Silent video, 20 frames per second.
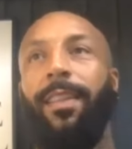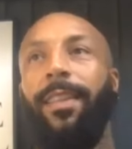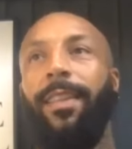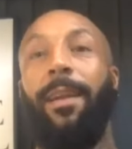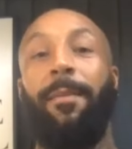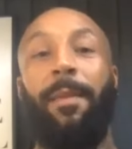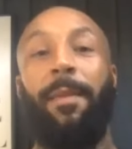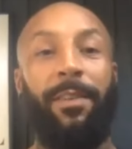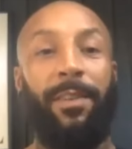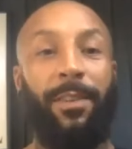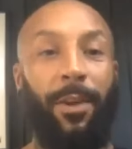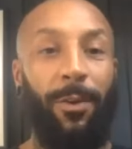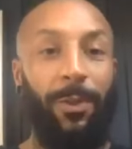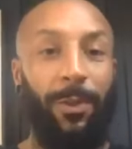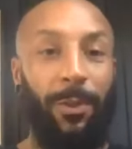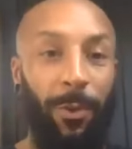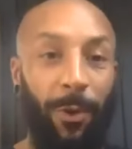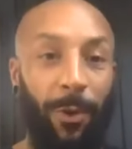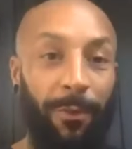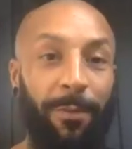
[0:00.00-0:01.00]
then I'm having to go
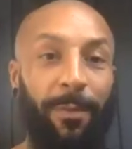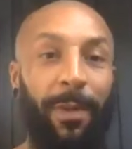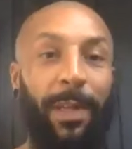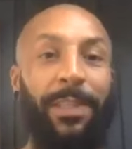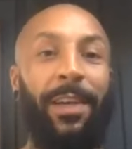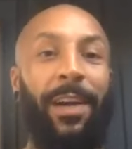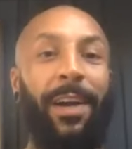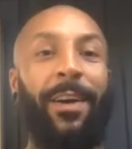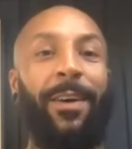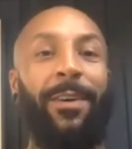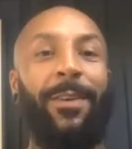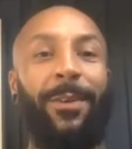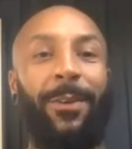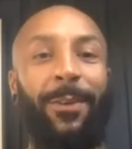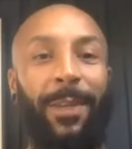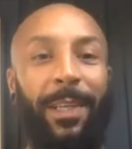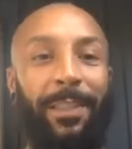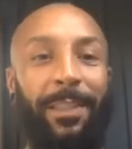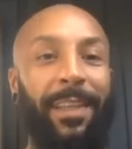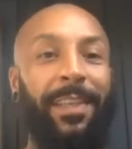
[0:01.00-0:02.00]
to court for my child,
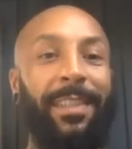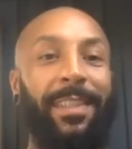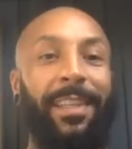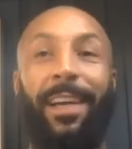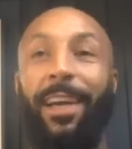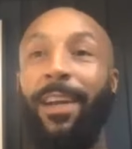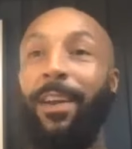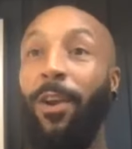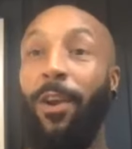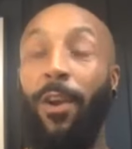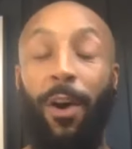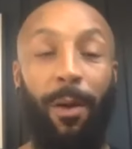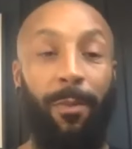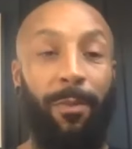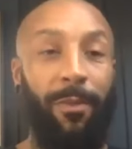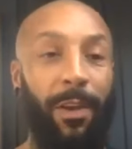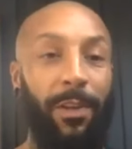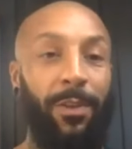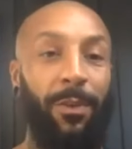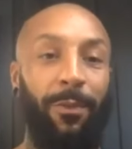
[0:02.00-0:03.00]
all these things that a lot of
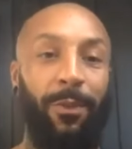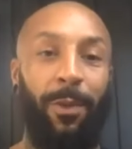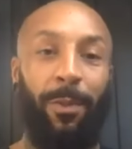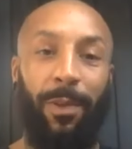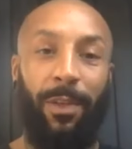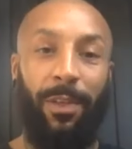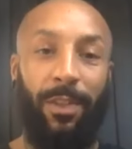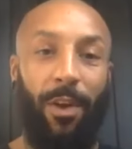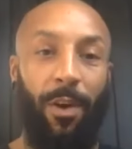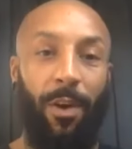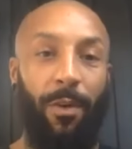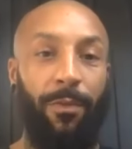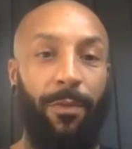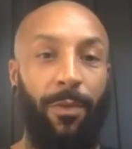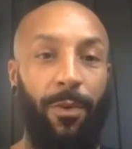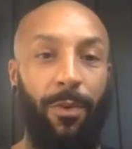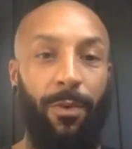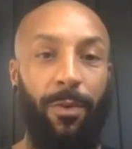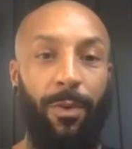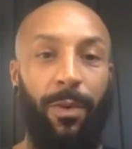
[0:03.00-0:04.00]
professional footballers go
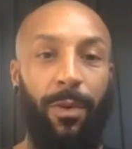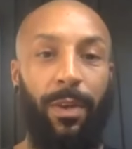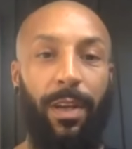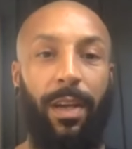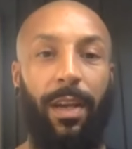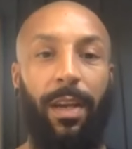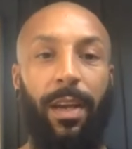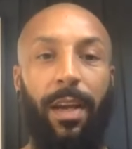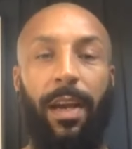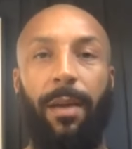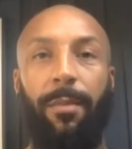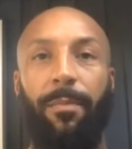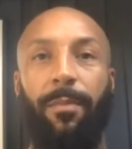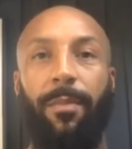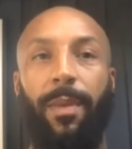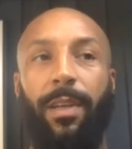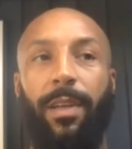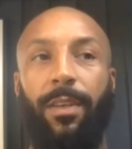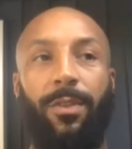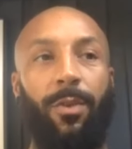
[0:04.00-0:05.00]
through. Um,
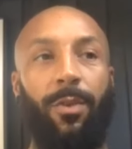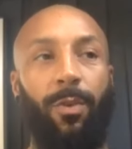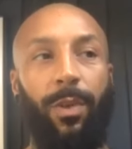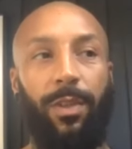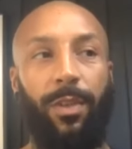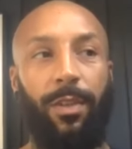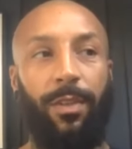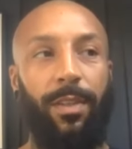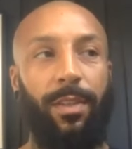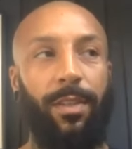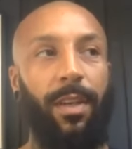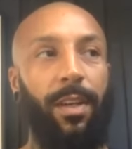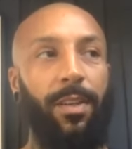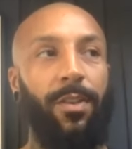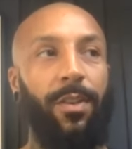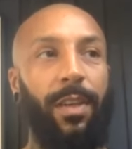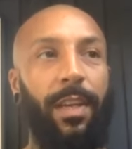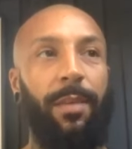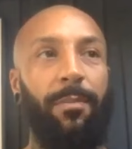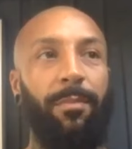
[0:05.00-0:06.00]
and it's always good to
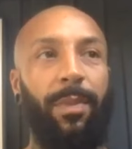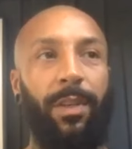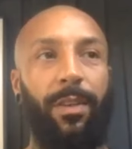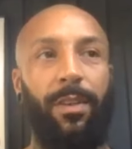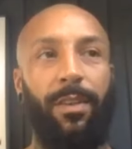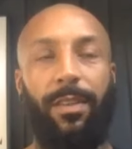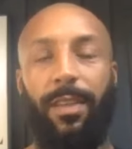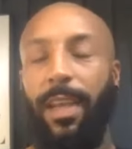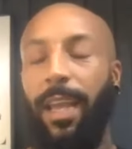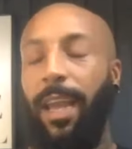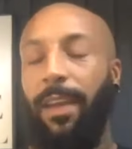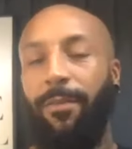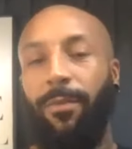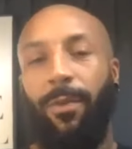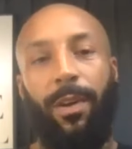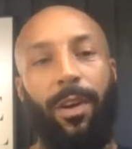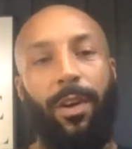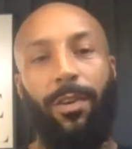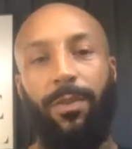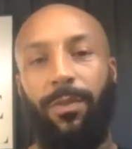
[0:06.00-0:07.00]
touch on them because
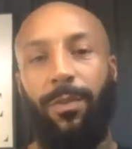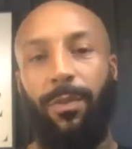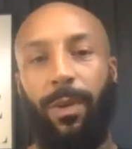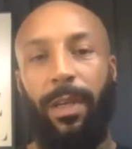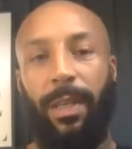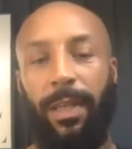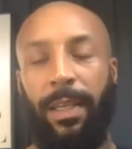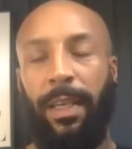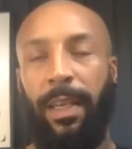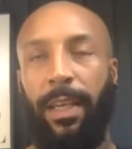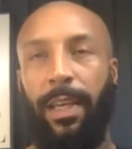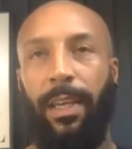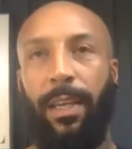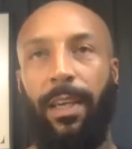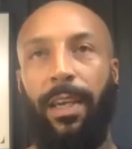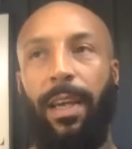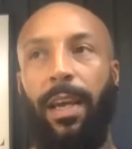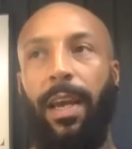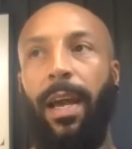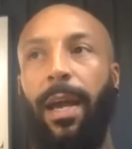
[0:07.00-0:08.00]
everyone goes through it.
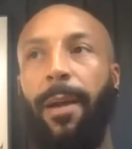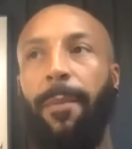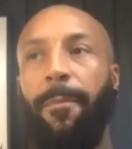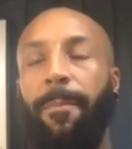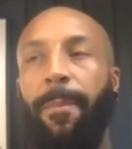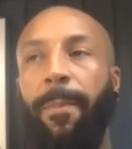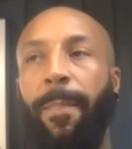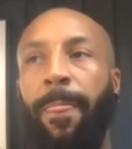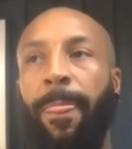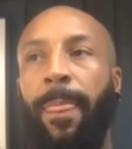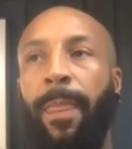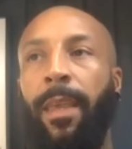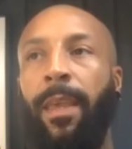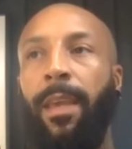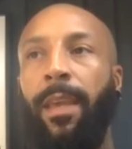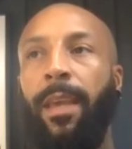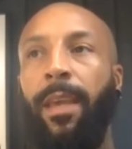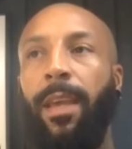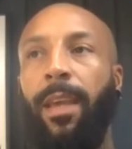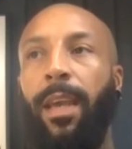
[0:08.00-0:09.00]
Um,
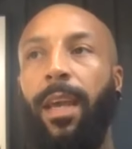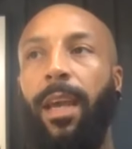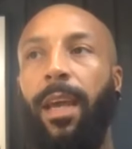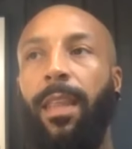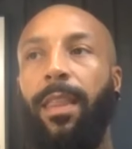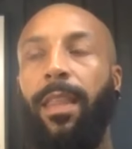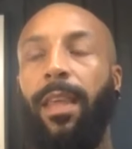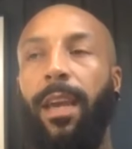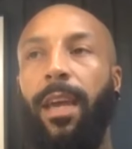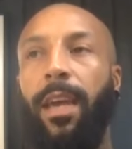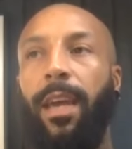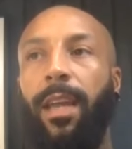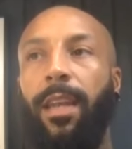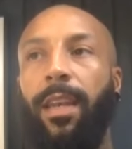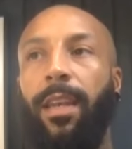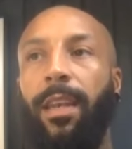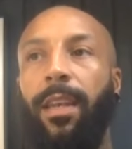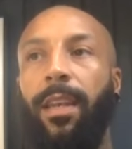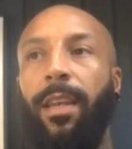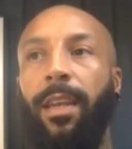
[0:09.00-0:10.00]
and
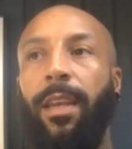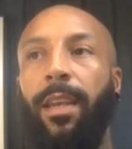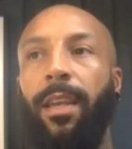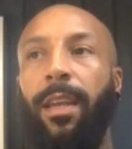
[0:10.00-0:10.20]
then